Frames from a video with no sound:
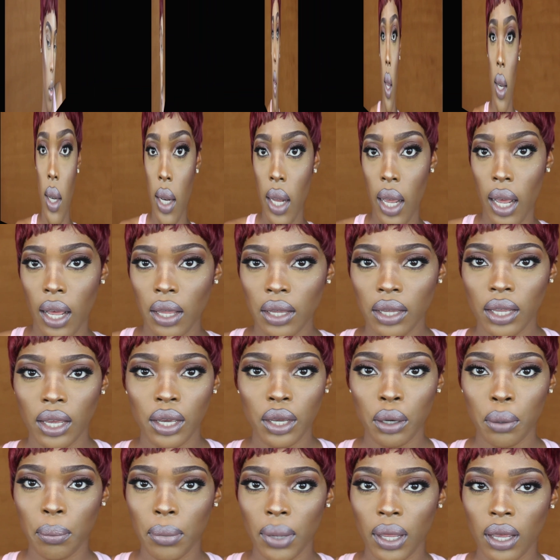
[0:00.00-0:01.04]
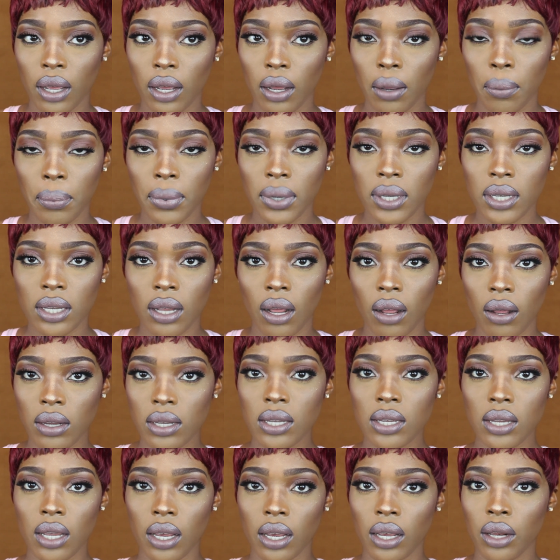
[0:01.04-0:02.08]
And now that your makeup is all
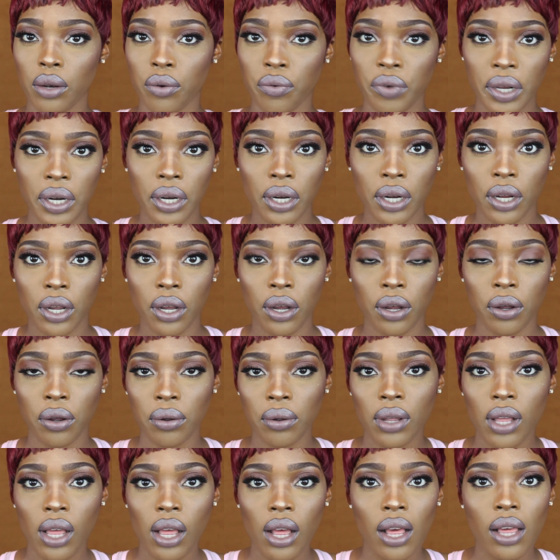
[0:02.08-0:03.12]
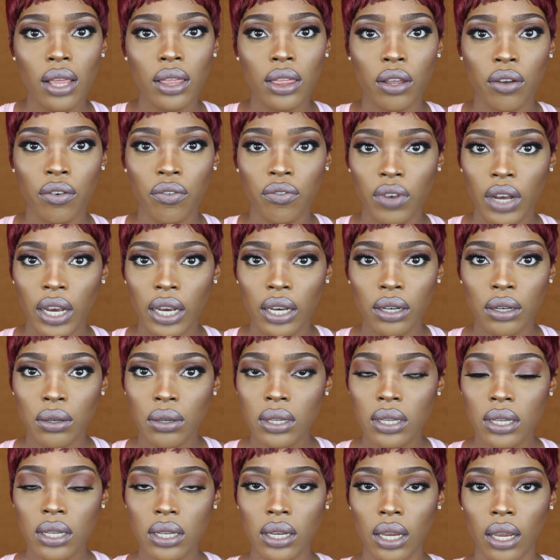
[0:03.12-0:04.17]
set and ready to go, the final
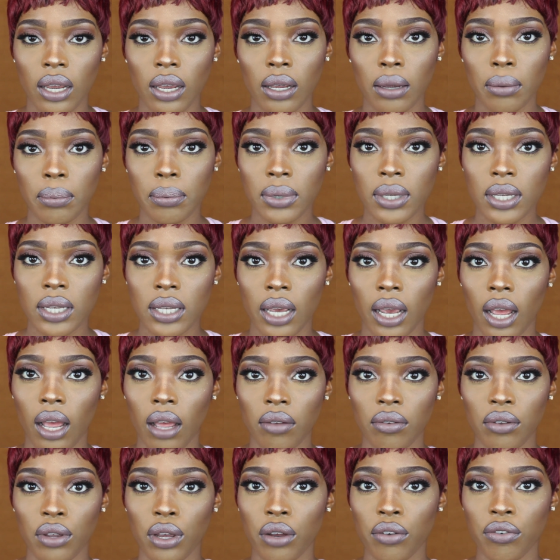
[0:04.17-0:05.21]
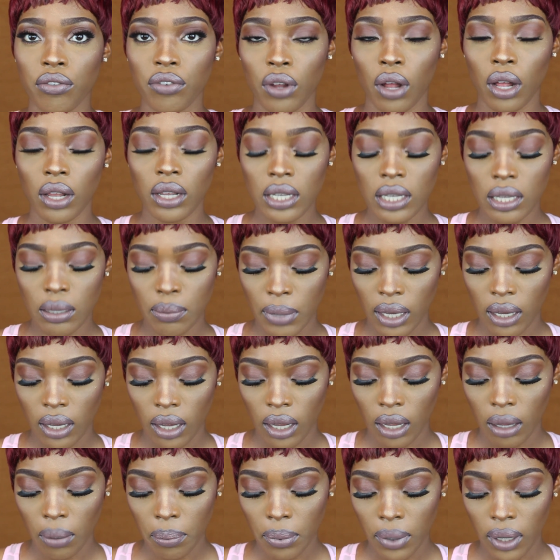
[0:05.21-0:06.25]
step to having flawless
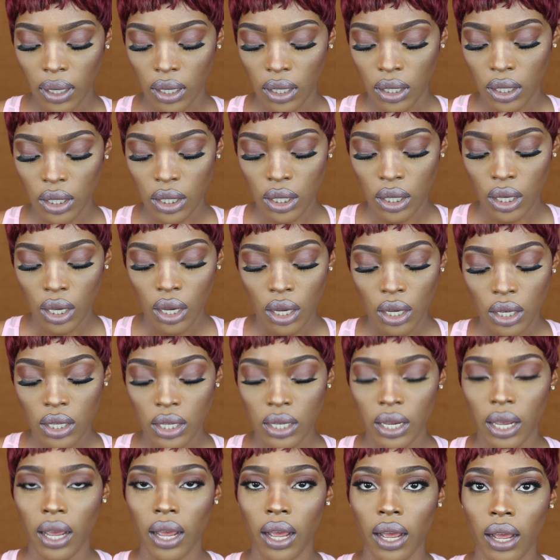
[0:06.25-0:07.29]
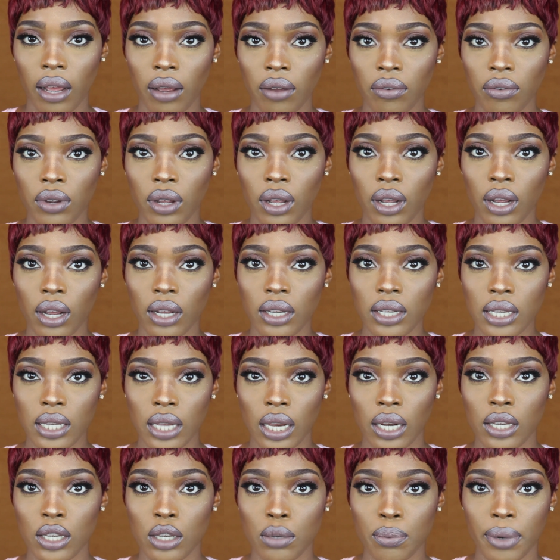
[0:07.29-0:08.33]
makeup is to have a
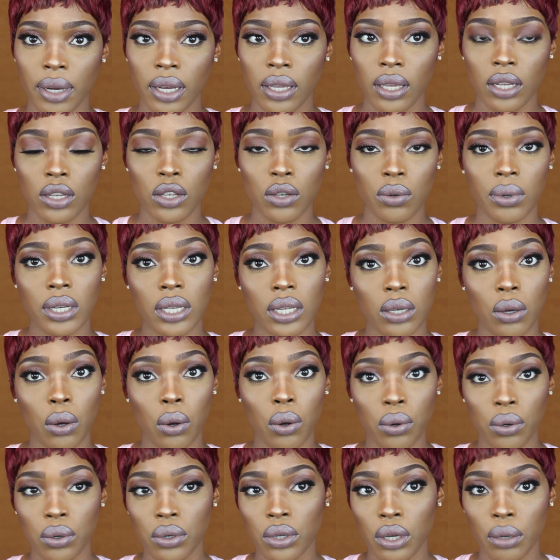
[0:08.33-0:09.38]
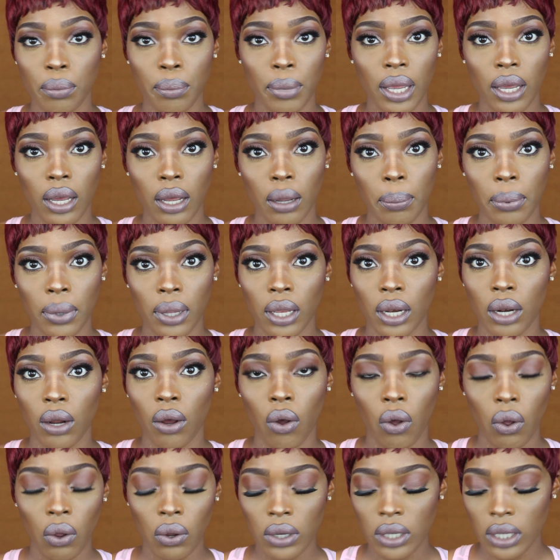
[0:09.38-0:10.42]
setting spray that's going to hold your makeup in
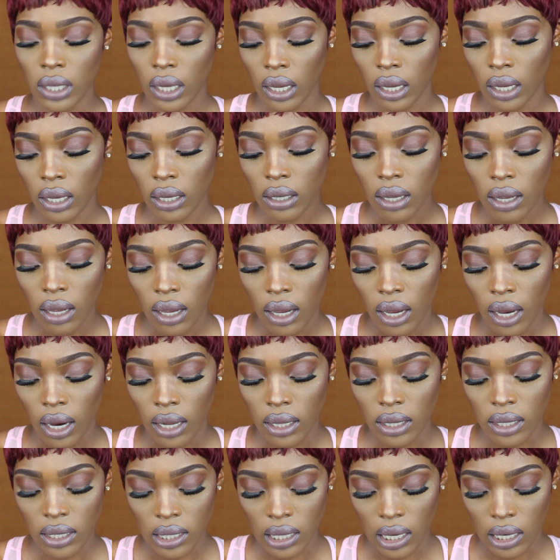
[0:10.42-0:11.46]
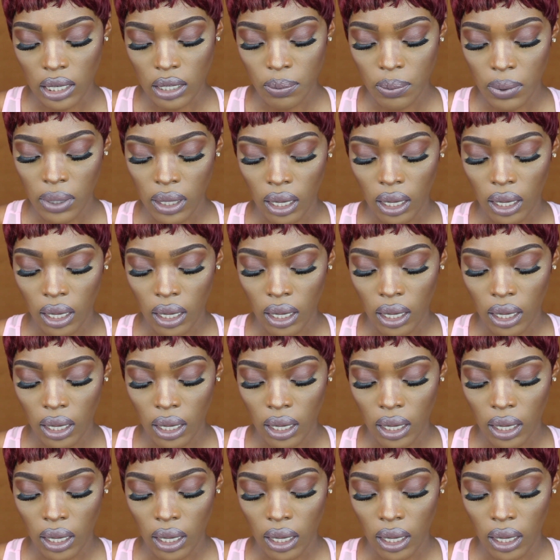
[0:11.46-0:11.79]
all day. And the setting spray